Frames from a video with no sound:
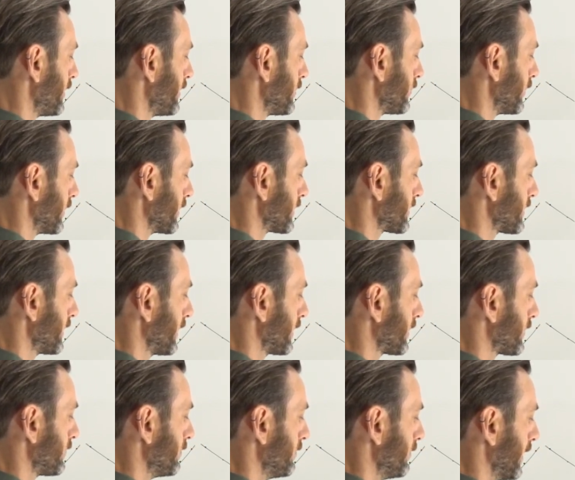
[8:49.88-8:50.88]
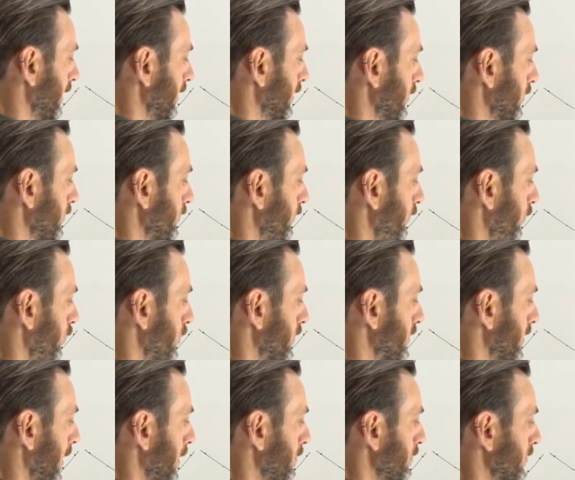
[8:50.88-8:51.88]
So that's 6 minus 4
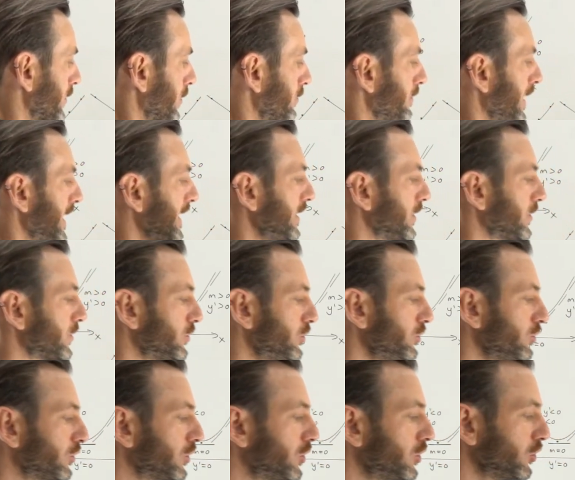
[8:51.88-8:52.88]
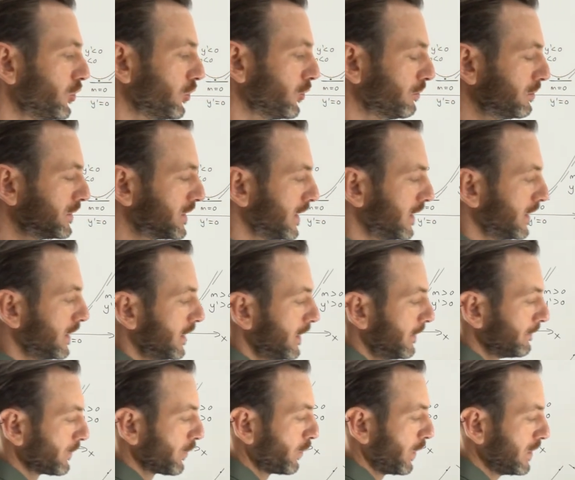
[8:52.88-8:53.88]
times, now minus 2 cubed,
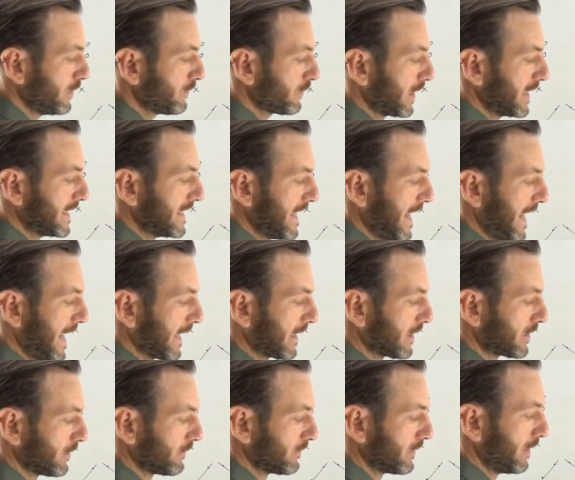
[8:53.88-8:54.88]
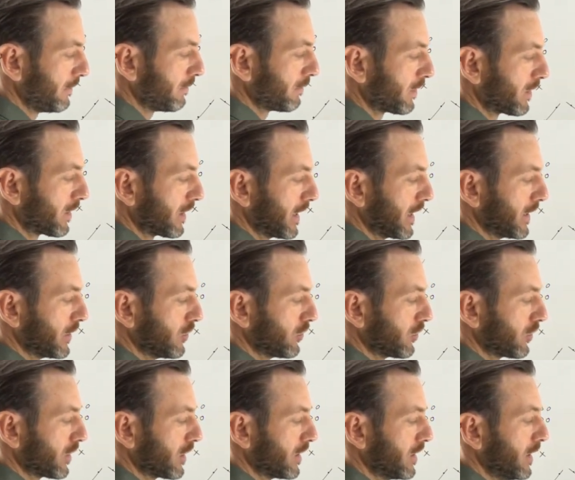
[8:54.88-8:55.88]
when you've got a negative number and
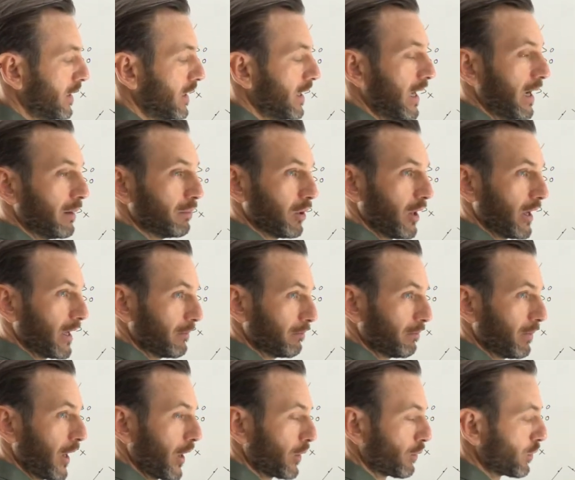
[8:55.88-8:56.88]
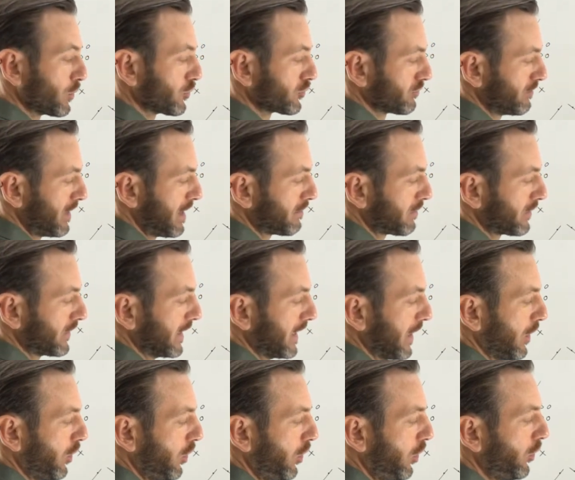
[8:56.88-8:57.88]
you're applying powers, remember that
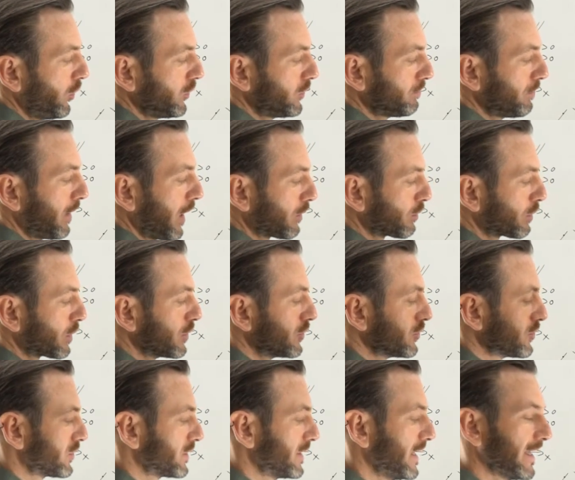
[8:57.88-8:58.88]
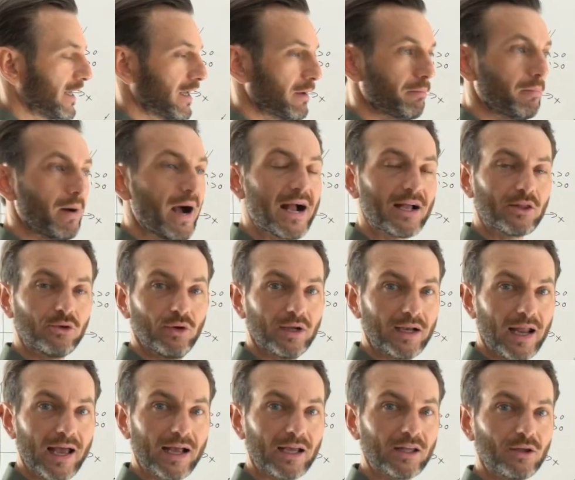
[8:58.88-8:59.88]
odd powers take it back to a
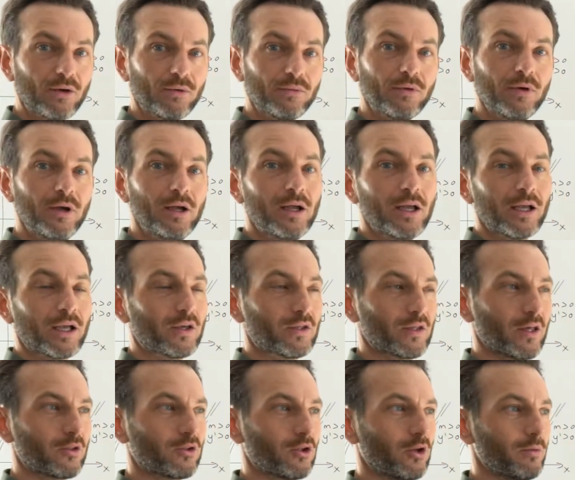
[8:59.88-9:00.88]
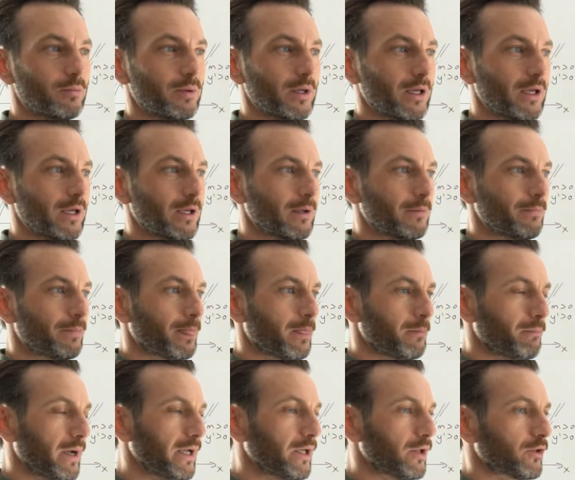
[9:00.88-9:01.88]
negative, because that's going to be
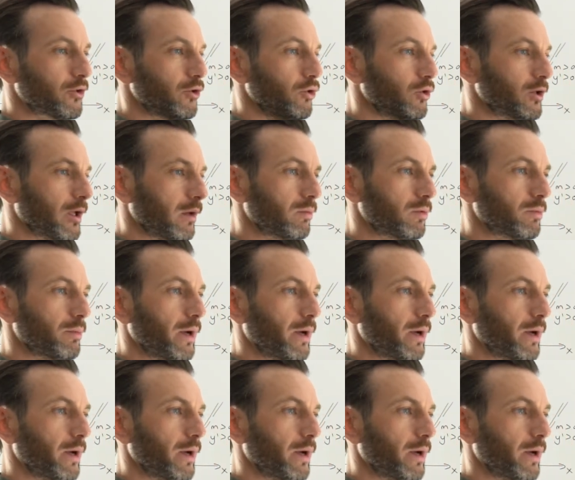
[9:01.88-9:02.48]
minus 2 times